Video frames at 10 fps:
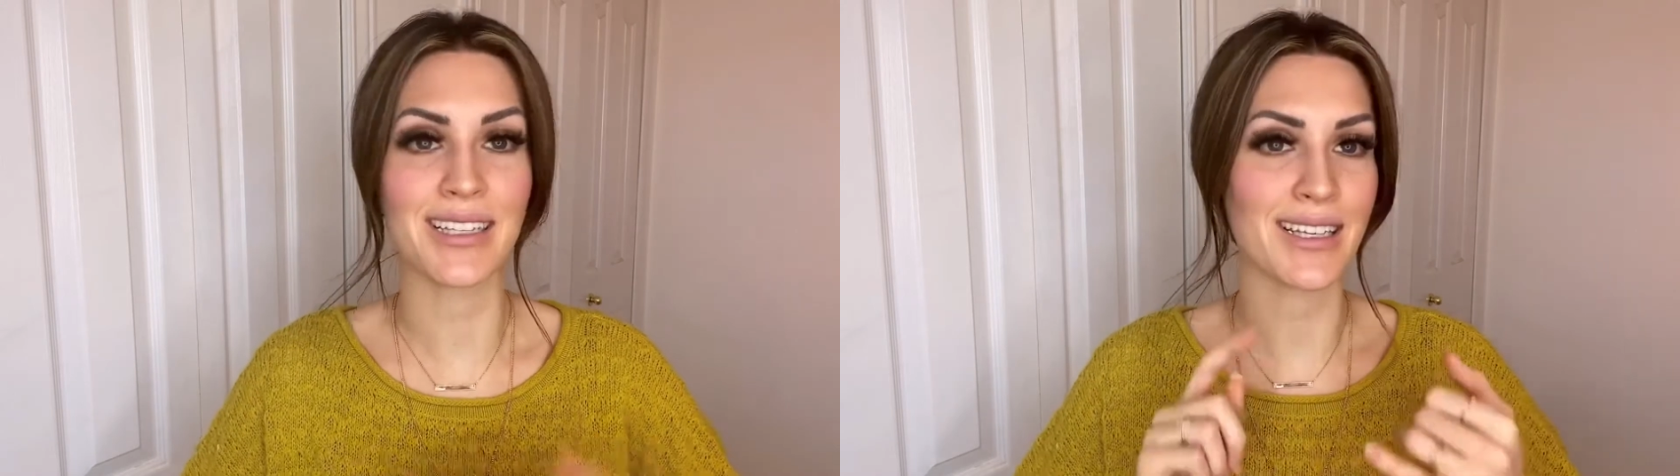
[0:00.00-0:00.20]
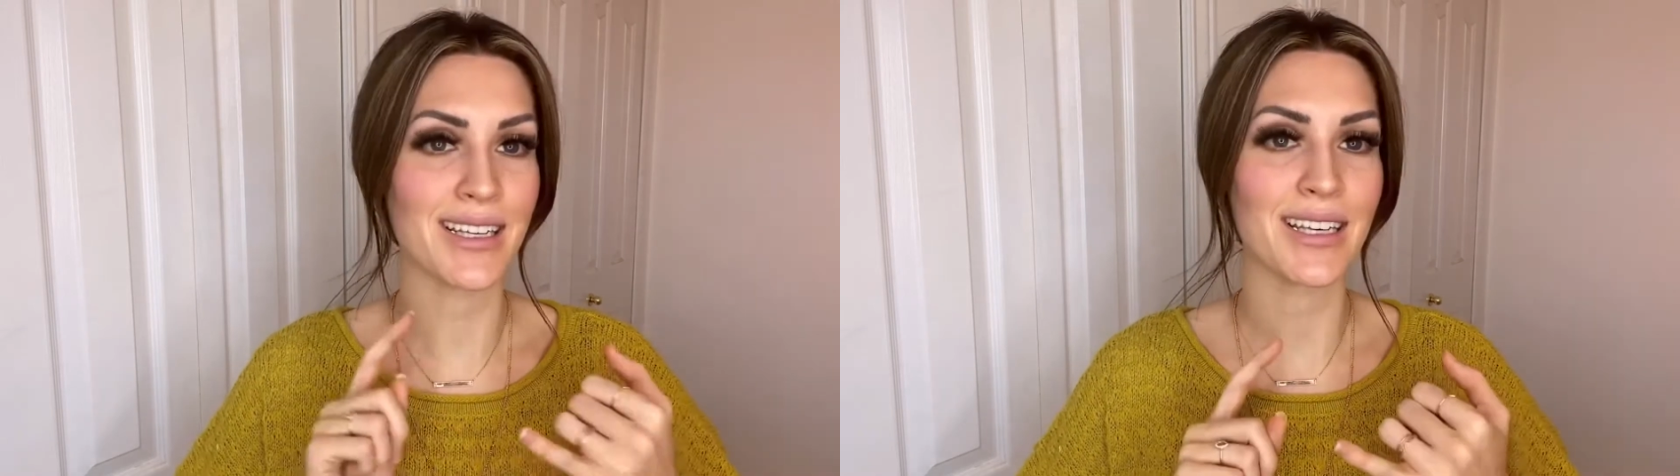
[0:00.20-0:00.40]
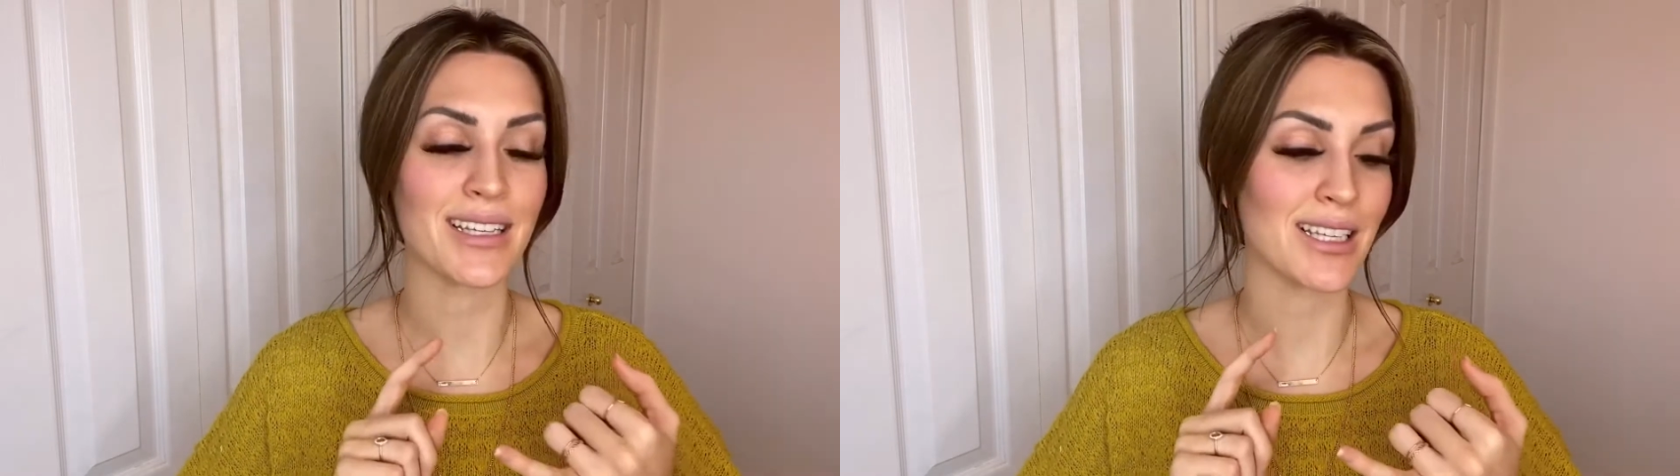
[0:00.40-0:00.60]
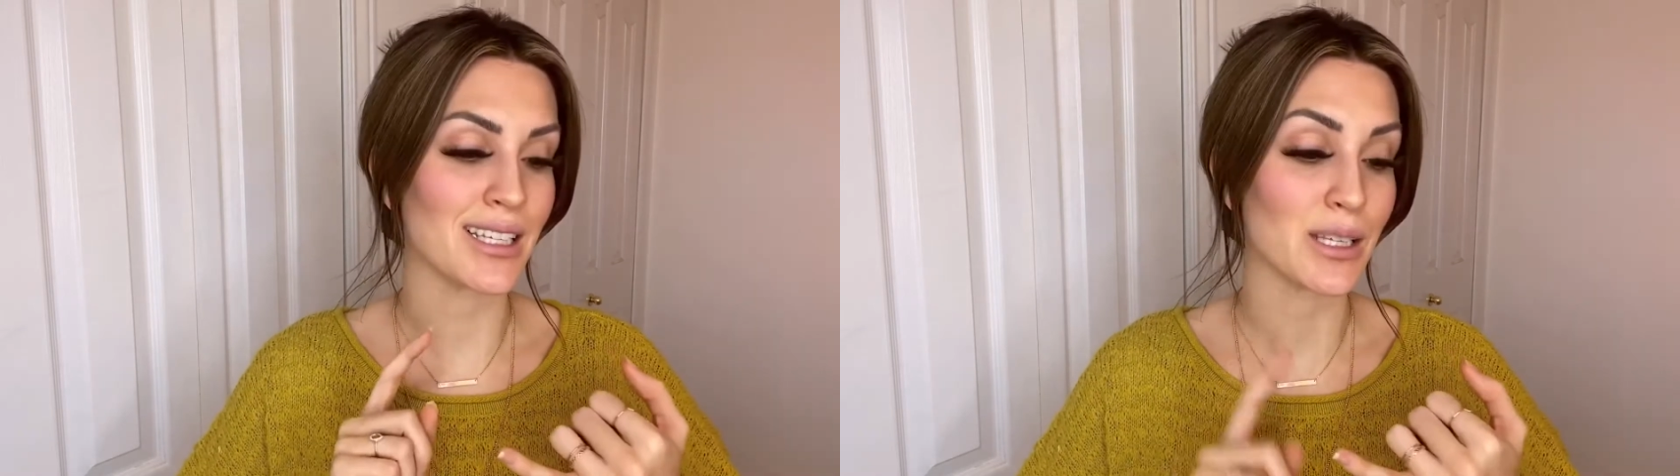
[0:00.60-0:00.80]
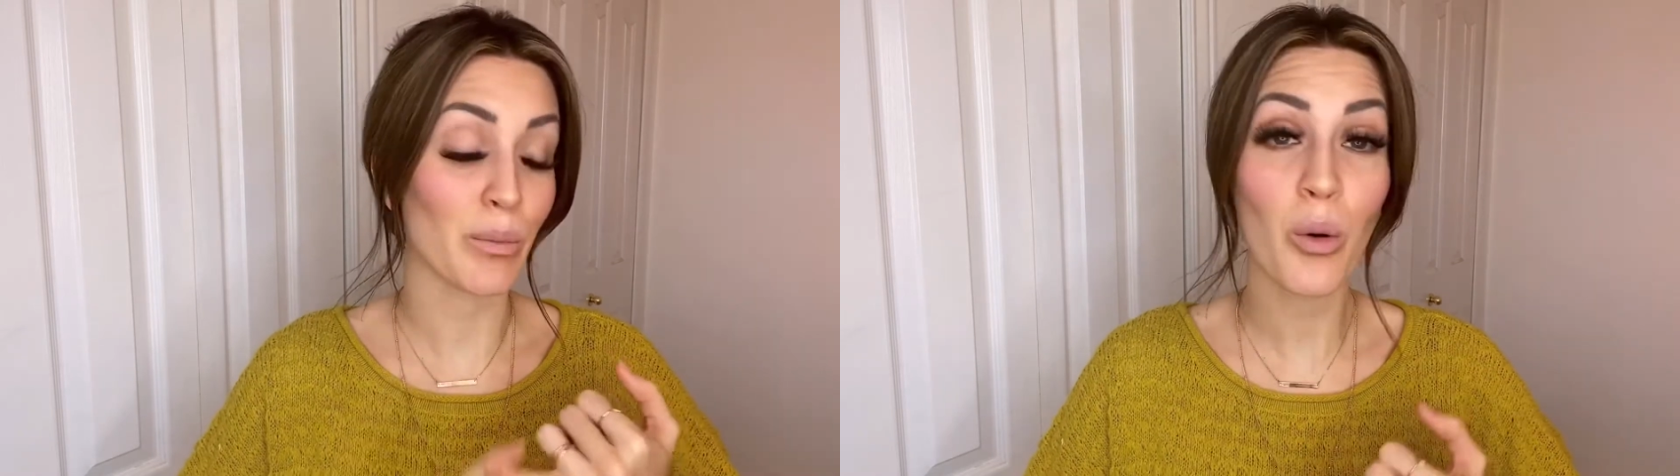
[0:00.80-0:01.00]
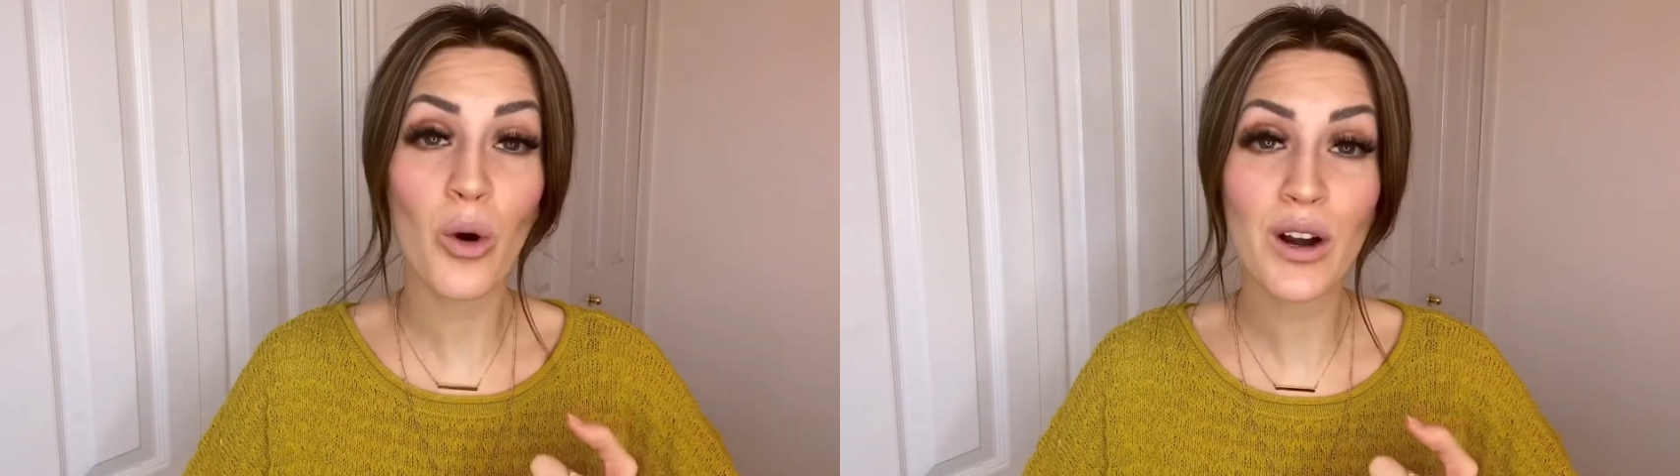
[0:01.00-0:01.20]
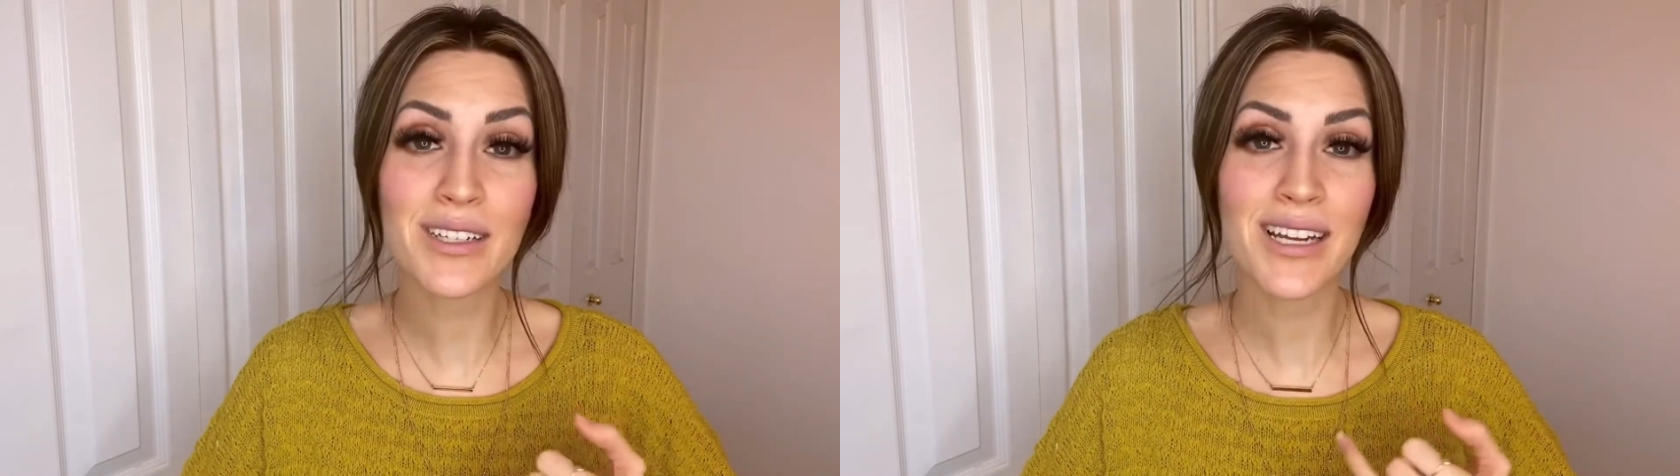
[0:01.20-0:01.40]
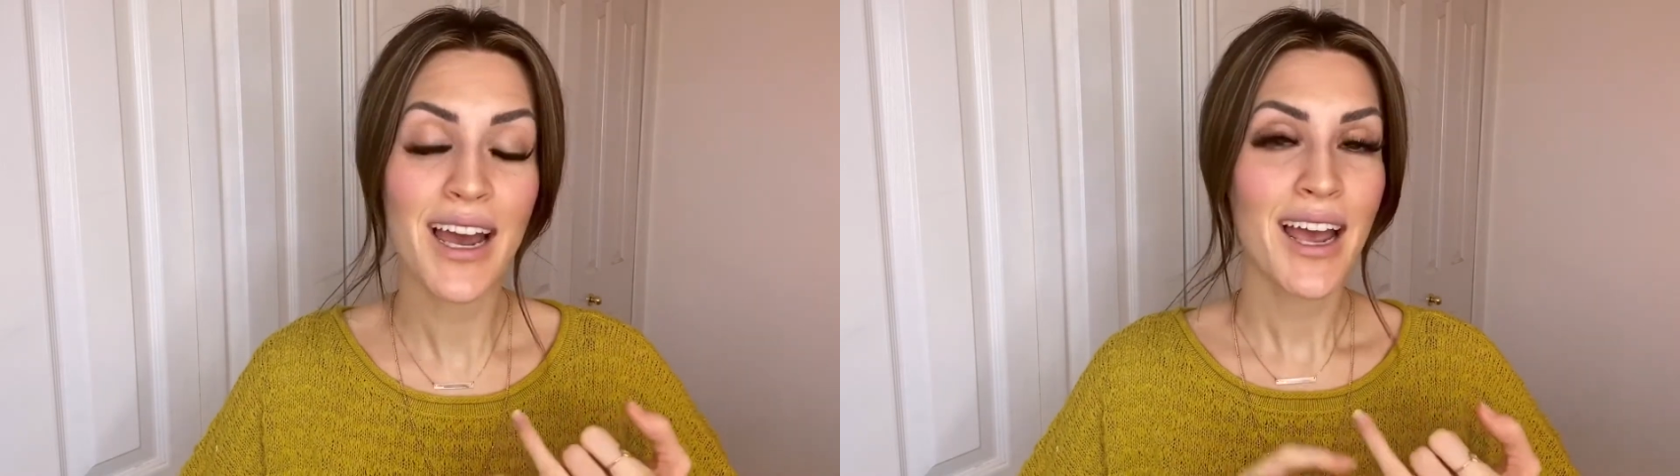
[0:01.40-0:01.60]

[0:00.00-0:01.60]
Is it support?